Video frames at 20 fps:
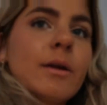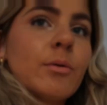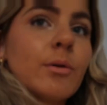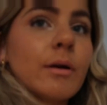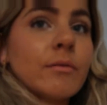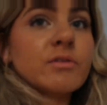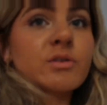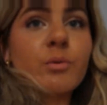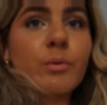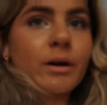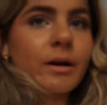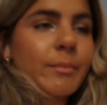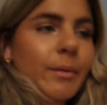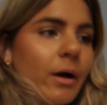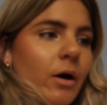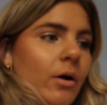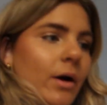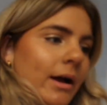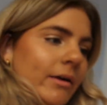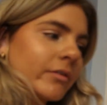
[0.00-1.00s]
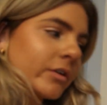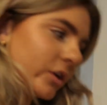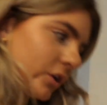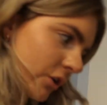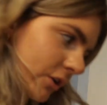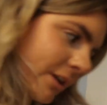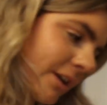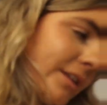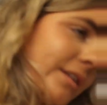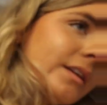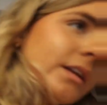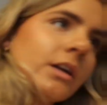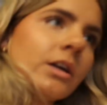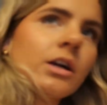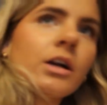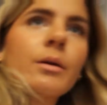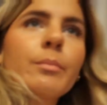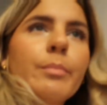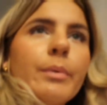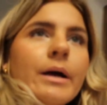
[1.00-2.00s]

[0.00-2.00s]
don't have to worry about ever cooking dinner.